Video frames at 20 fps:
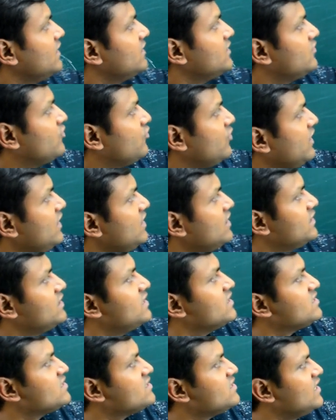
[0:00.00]
three
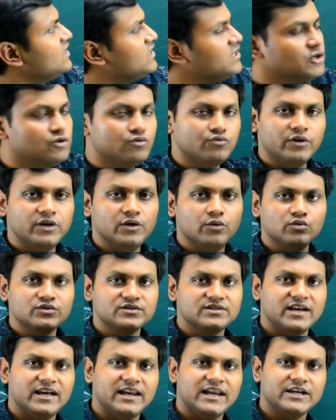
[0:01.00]
distinct
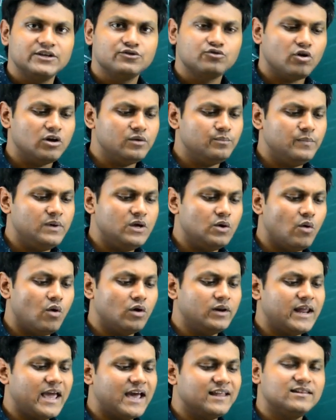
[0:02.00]
neutrinos, the electron,
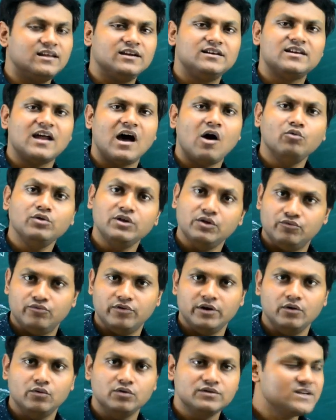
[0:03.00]
muon, and the tau
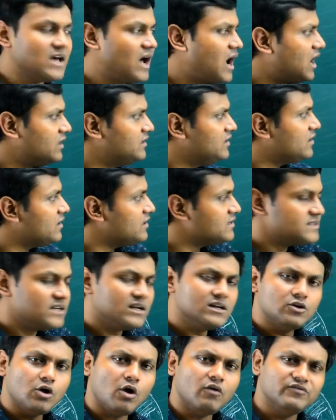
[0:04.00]
neutrinos, are the
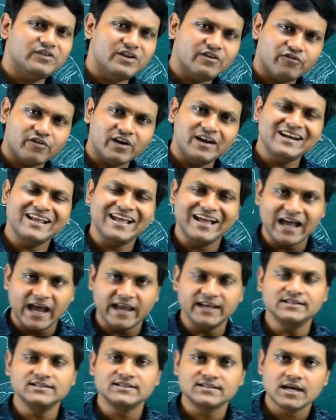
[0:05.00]
result of different
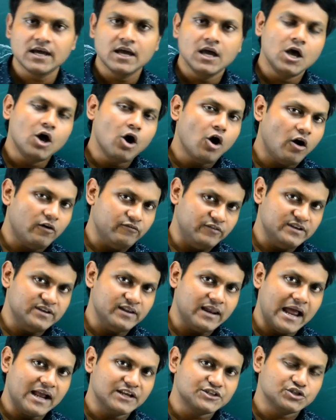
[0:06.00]
kinds of
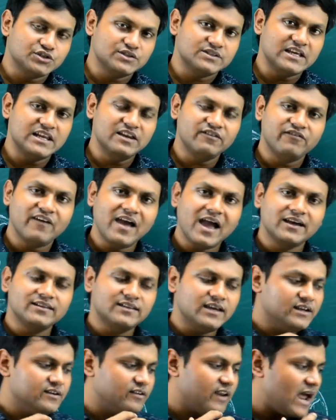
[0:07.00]
interactions. In fact,
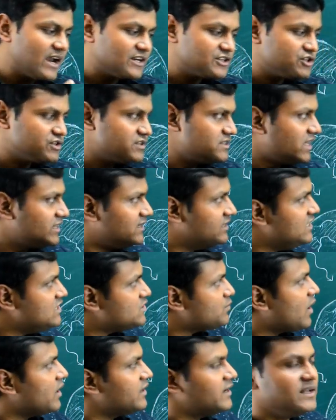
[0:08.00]
the interactions that these
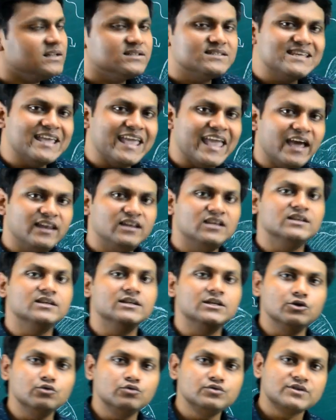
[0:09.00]
particles can
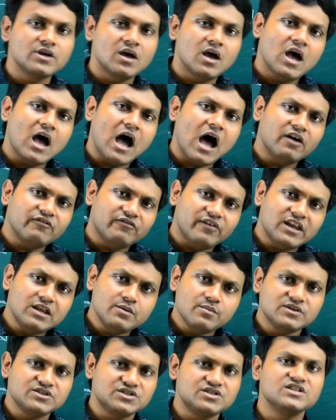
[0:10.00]
induce are very
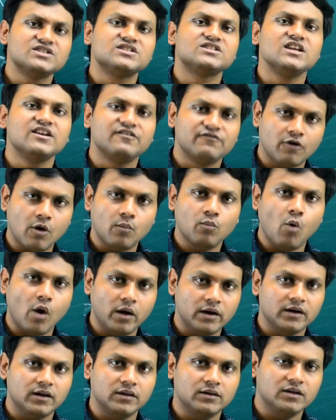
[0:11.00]
much distinct from
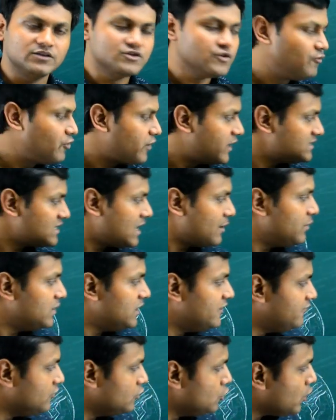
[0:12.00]
one another. So, for example,
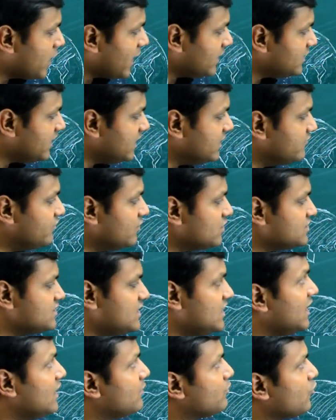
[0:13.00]
if you look at the inverse
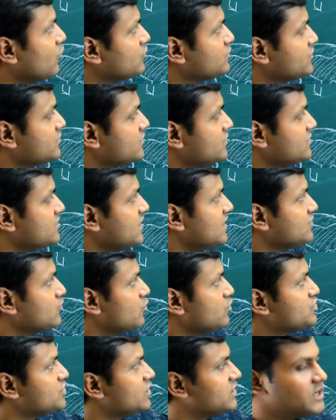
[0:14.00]
decay processes
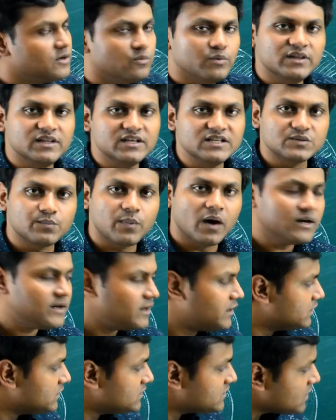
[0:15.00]
associated with these
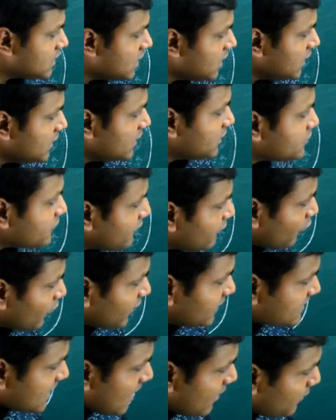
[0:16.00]
particles, so for
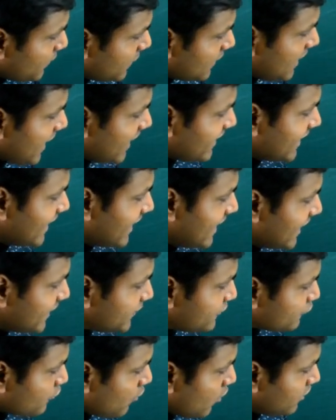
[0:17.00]
example, an
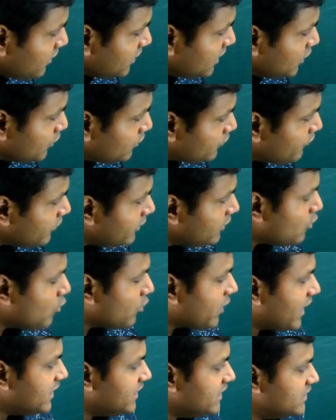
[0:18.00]
electron neutrino
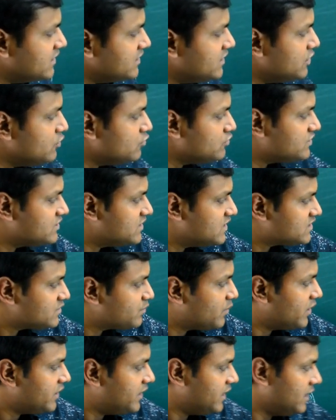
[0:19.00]
can induce this
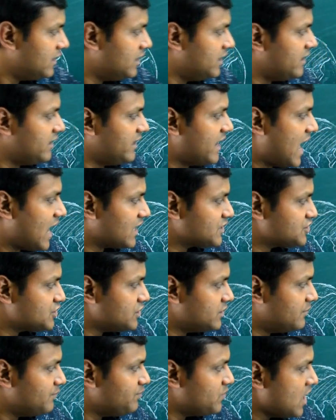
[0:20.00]
particular
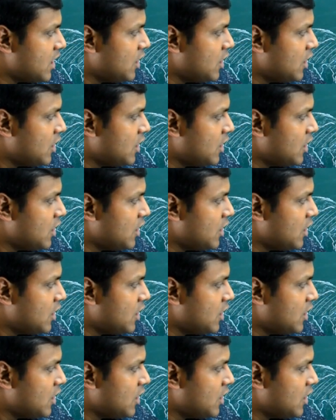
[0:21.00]
reaction